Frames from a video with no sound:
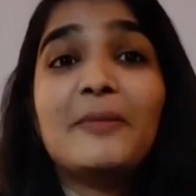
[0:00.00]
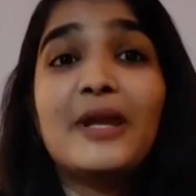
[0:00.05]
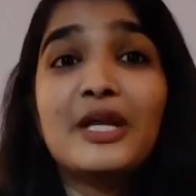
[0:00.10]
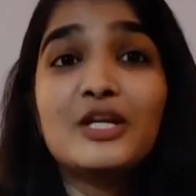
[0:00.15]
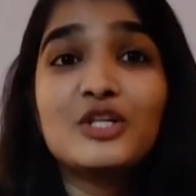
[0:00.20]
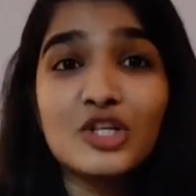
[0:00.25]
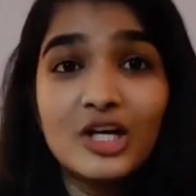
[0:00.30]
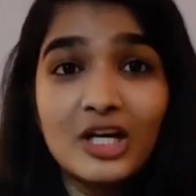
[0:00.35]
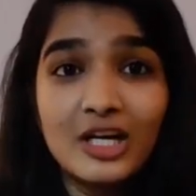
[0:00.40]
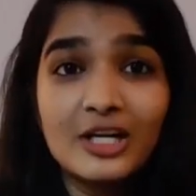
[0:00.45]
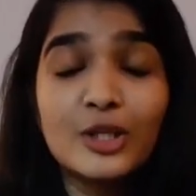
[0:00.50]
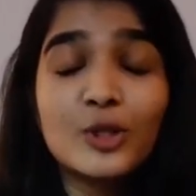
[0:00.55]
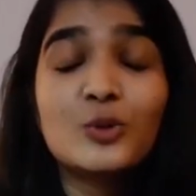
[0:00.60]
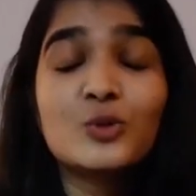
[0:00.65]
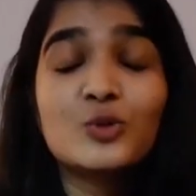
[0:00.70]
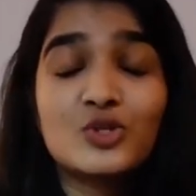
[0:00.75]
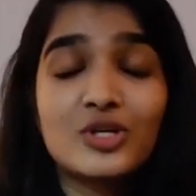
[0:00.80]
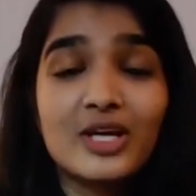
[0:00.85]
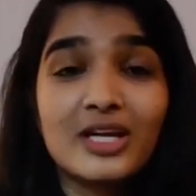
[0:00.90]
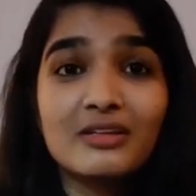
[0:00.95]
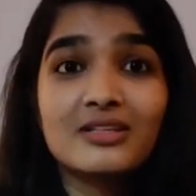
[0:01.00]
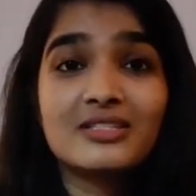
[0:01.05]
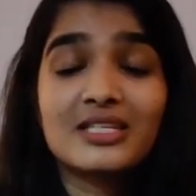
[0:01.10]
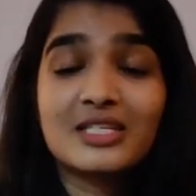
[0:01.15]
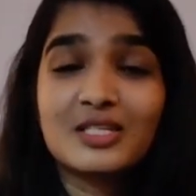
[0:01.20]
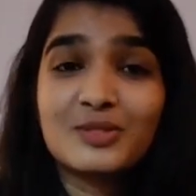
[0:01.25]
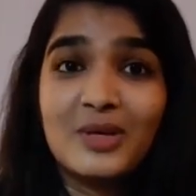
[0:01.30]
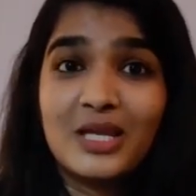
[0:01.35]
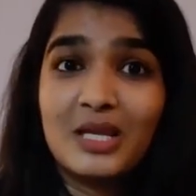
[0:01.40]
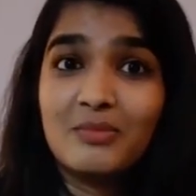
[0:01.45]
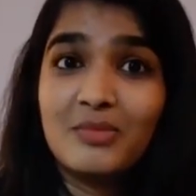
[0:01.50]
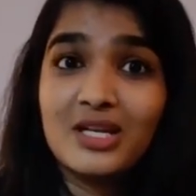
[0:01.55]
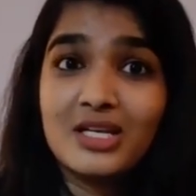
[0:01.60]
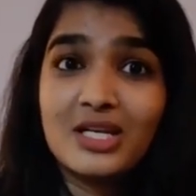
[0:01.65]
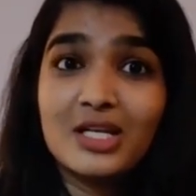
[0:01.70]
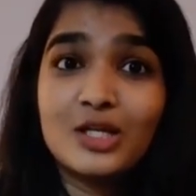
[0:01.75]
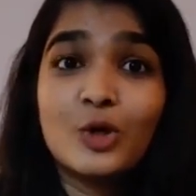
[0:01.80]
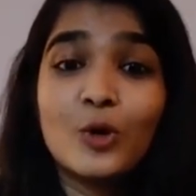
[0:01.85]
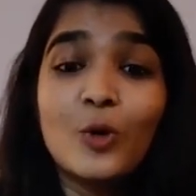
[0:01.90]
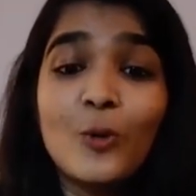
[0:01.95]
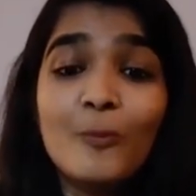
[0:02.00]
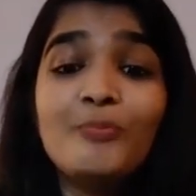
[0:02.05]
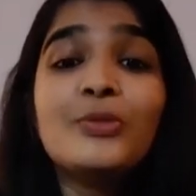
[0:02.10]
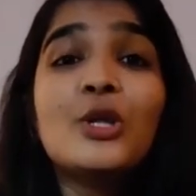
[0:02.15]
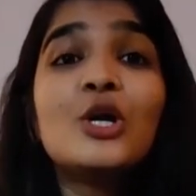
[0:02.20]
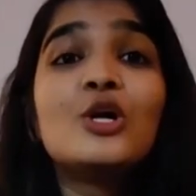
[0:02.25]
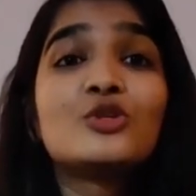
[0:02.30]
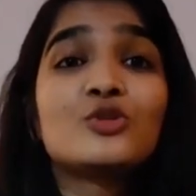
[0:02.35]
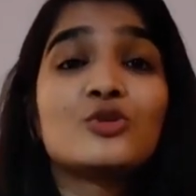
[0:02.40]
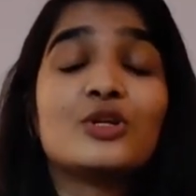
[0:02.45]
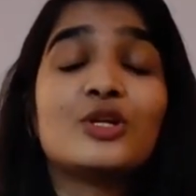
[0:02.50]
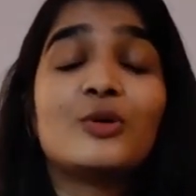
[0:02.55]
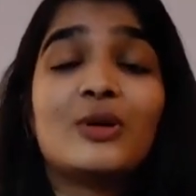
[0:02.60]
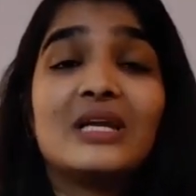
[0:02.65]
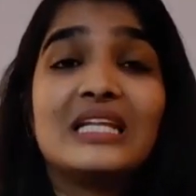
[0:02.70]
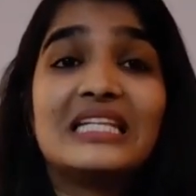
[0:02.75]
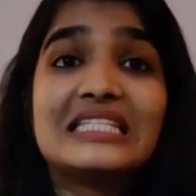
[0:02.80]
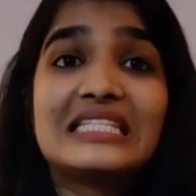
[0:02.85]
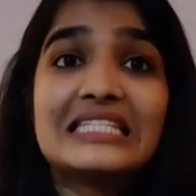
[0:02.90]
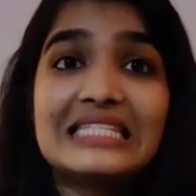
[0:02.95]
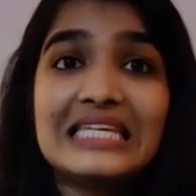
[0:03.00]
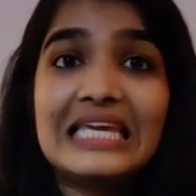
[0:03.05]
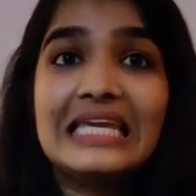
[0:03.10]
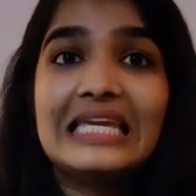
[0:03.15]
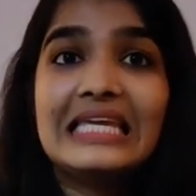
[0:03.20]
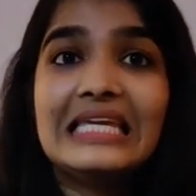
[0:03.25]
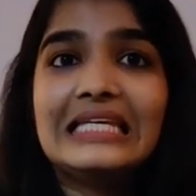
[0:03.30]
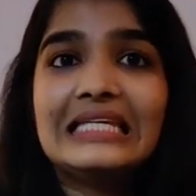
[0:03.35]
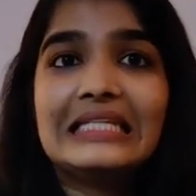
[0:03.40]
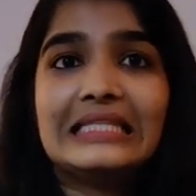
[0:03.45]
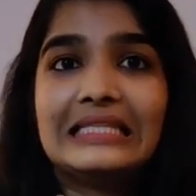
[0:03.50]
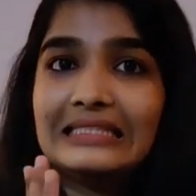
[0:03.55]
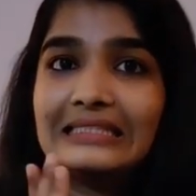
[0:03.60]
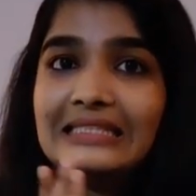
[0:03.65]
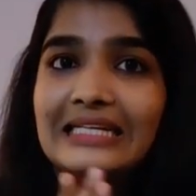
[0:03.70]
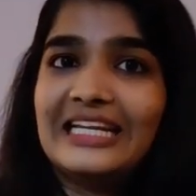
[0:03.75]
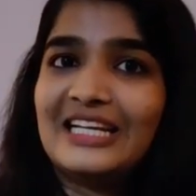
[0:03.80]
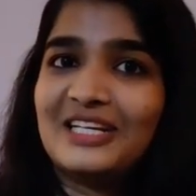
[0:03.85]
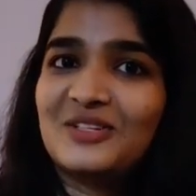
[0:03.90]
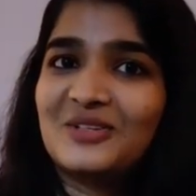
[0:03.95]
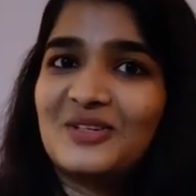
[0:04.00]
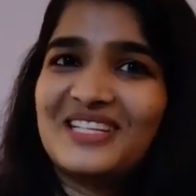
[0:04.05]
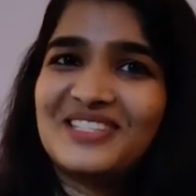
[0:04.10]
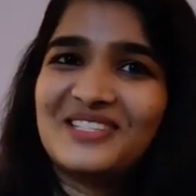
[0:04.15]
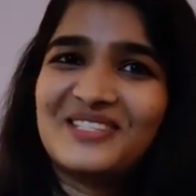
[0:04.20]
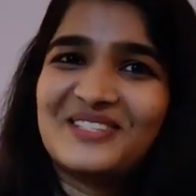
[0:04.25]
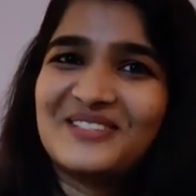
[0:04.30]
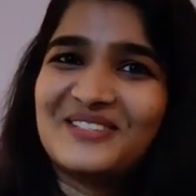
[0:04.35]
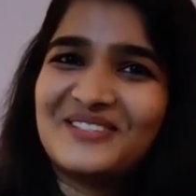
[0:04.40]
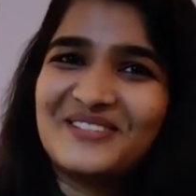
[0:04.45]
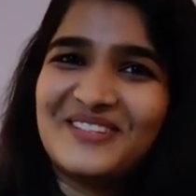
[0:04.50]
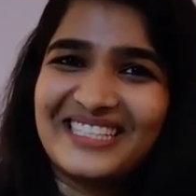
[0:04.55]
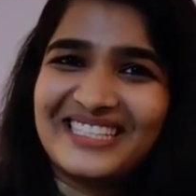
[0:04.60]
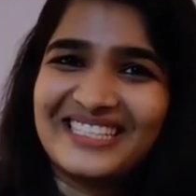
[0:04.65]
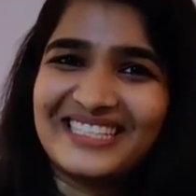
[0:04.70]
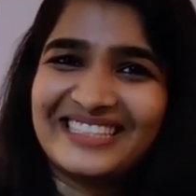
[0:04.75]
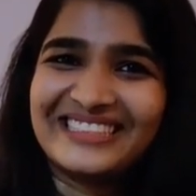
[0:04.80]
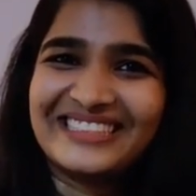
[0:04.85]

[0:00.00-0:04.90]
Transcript: make sure you try this experiment at home so that you can see the electrolysis of water.